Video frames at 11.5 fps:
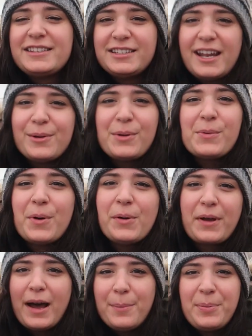Today we
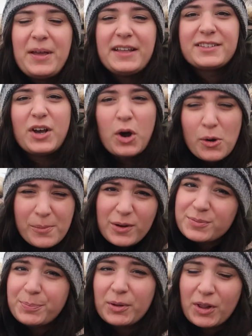woke up, it's
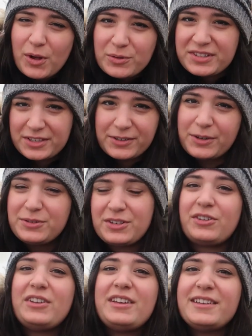almost below 0
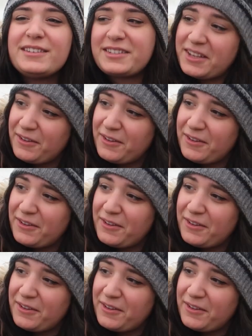degrees,